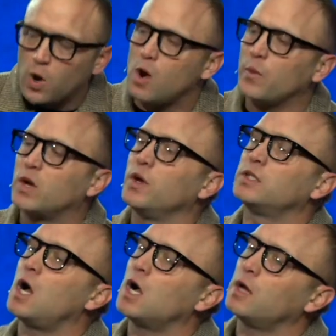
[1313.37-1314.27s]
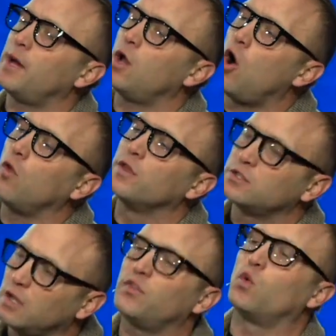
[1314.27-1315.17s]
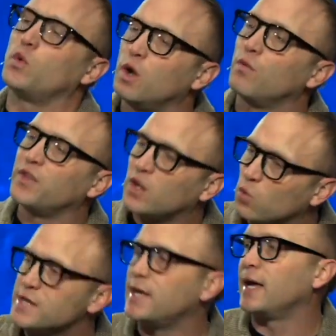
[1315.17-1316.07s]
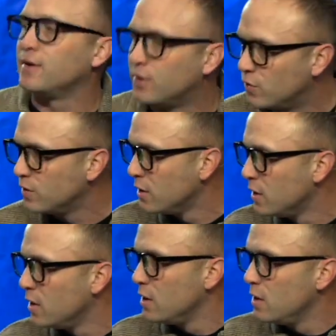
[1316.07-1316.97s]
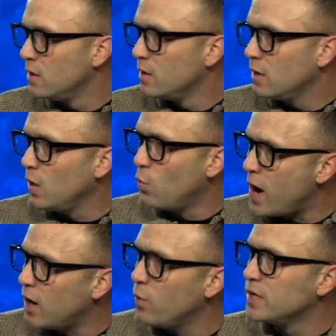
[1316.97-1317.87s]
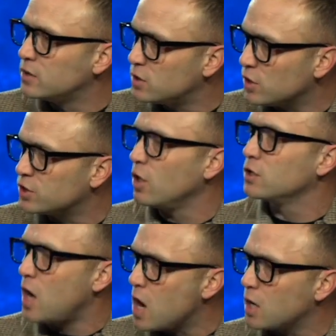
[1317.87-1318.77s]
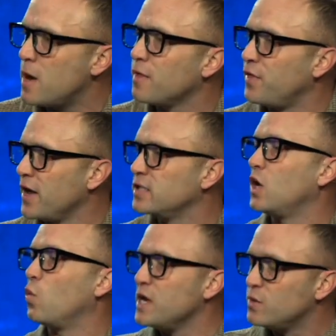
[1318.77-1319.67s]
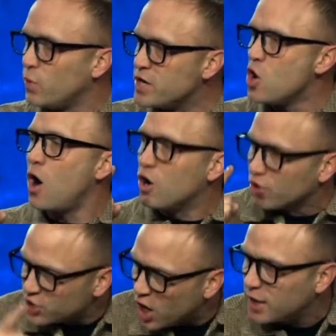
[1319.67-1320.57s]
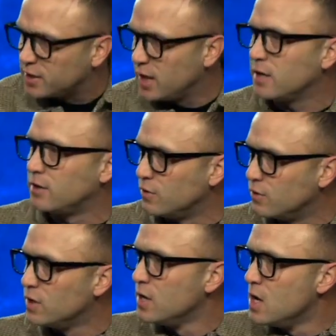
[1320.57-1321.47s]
Why don't we quit talking about all the stuff that we don't think we can do? And why don't we start talking about the things that we know our God can do?